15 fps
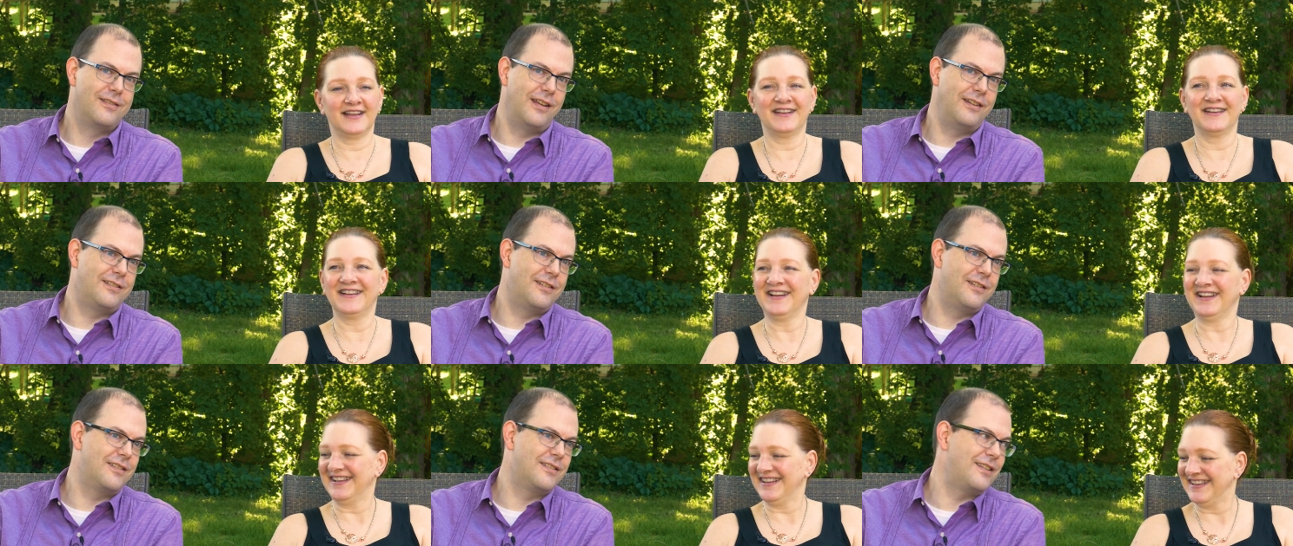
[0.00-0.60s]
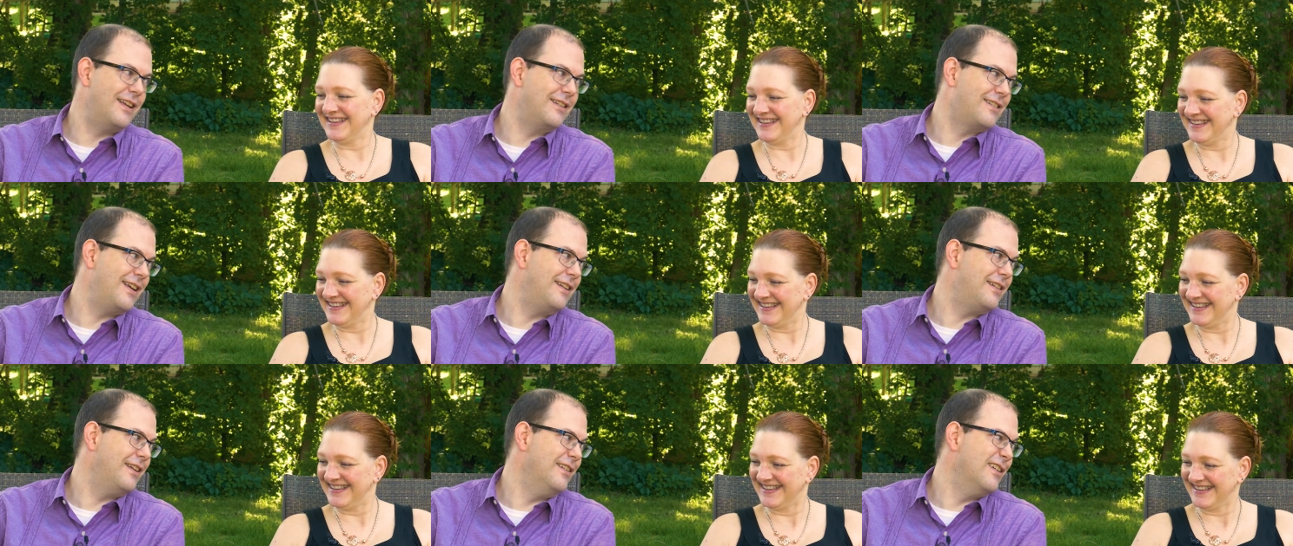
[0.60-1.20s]
Speaker 1: sent, sent
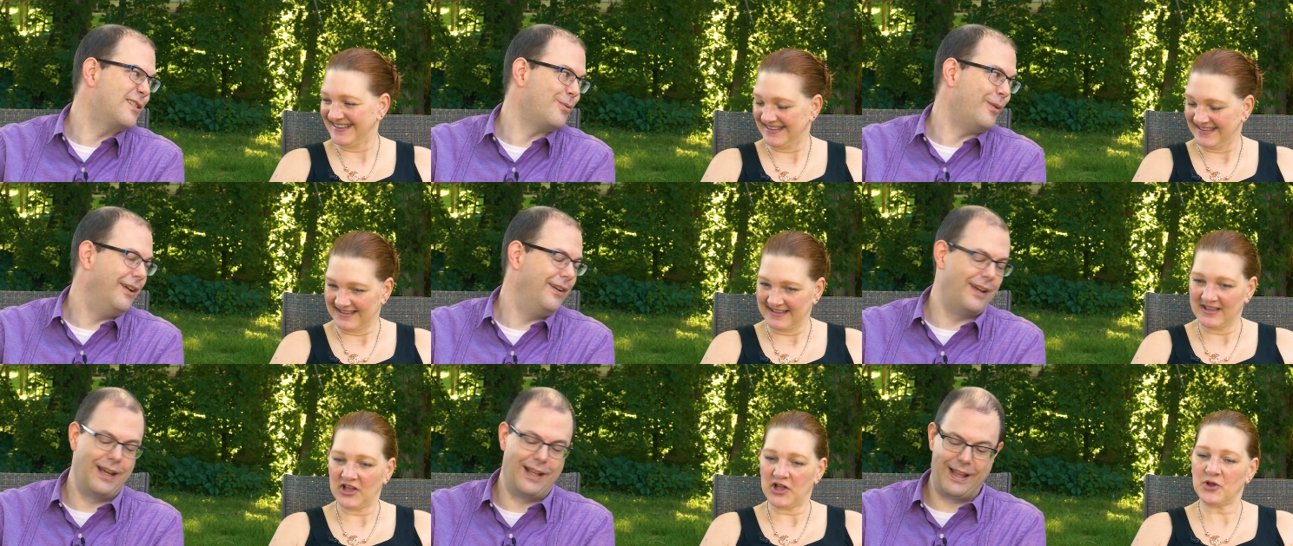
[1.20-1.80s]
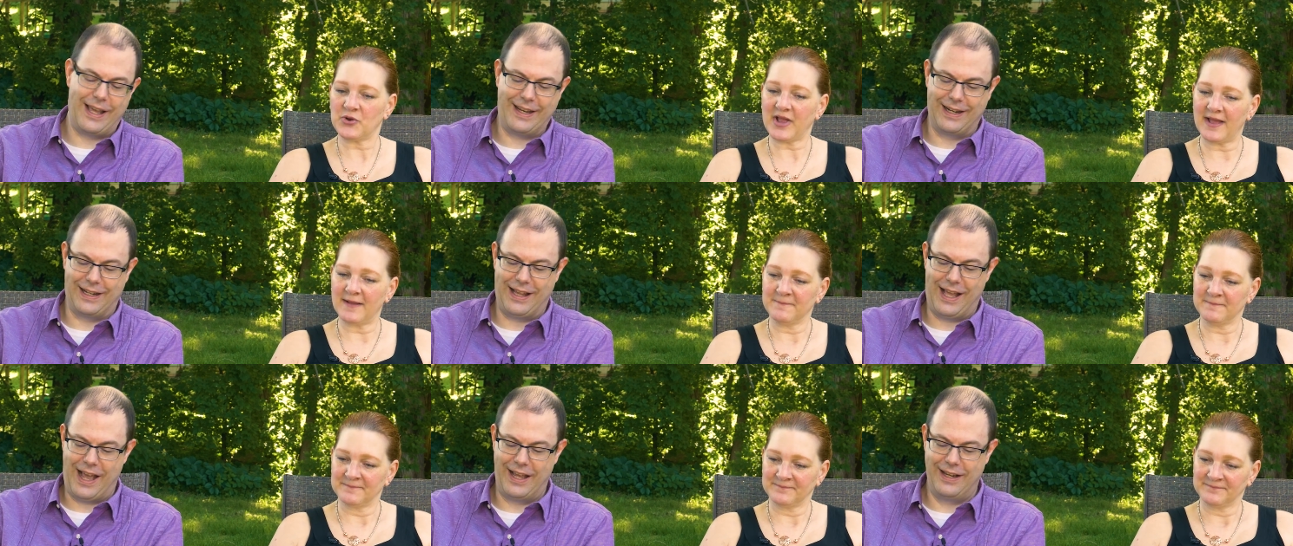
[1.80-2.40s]
in this one. I like okay. it a
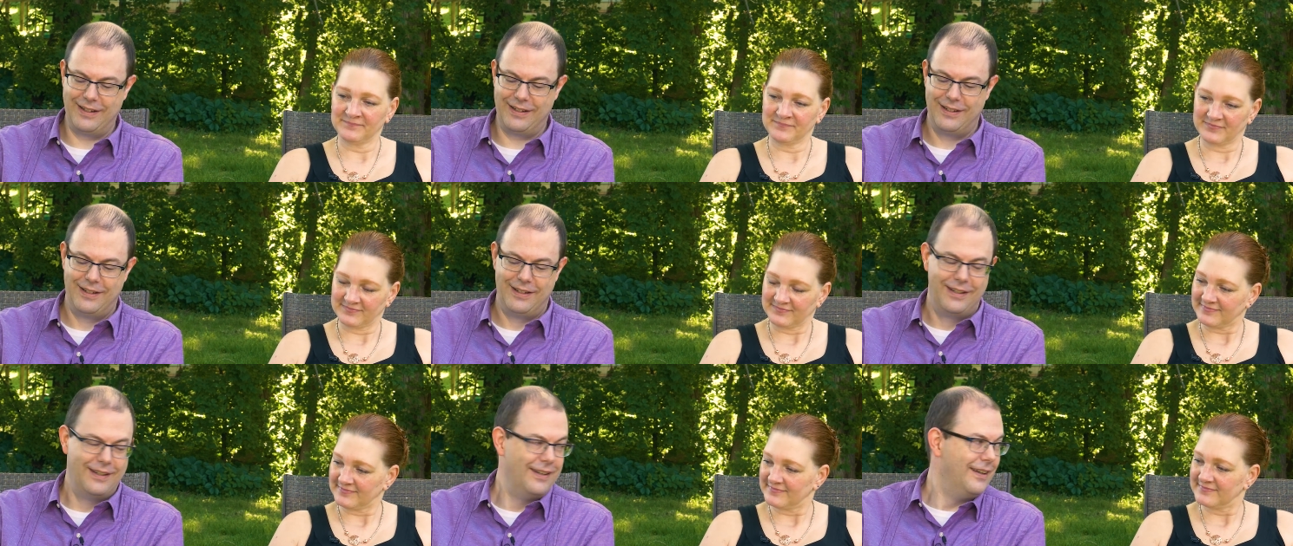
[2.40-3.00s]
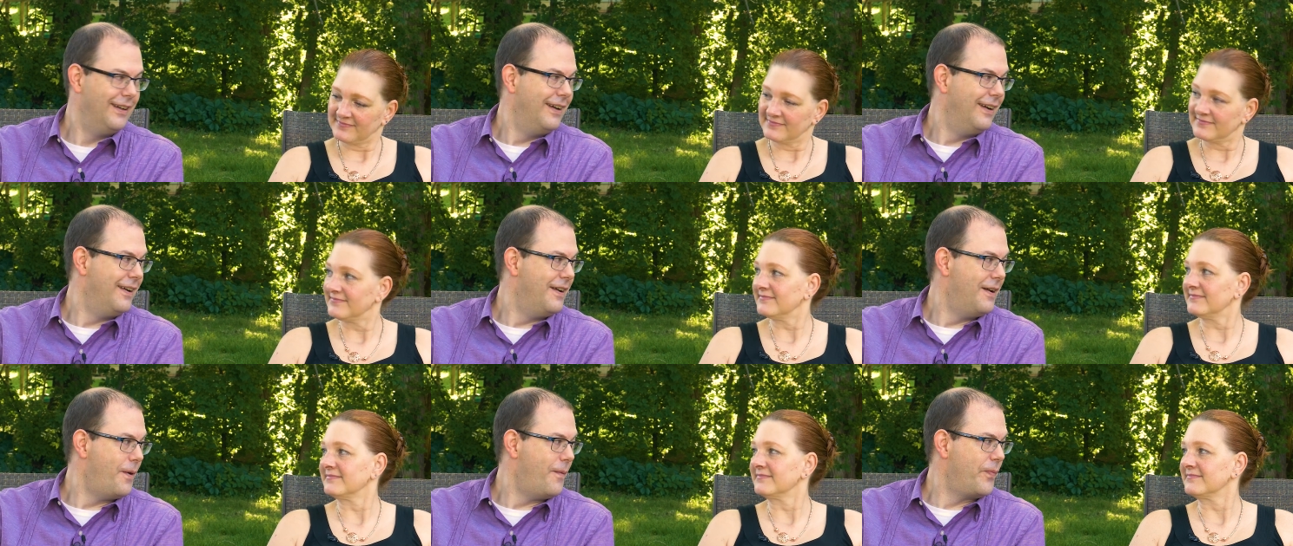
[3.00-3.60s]
lot.
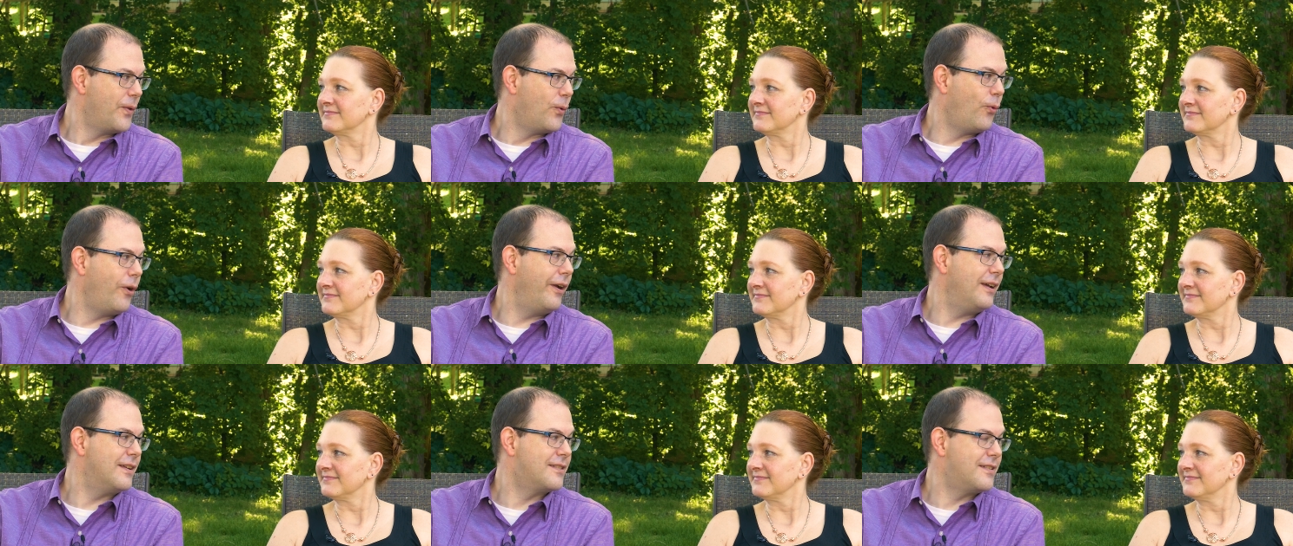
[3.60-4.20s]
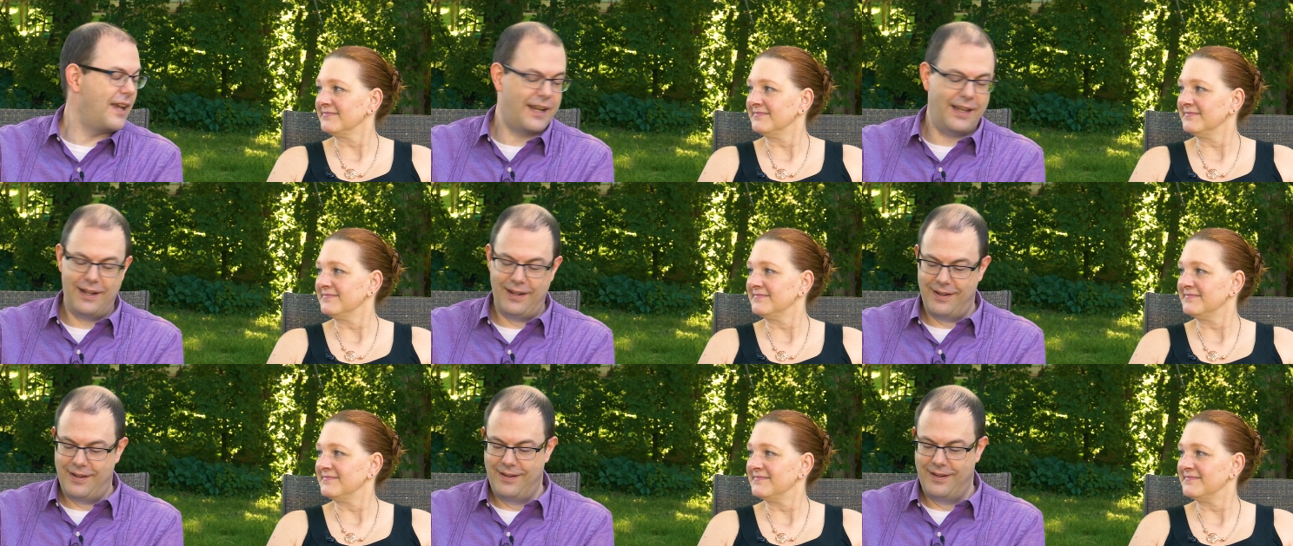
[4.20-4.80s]
Wearing a second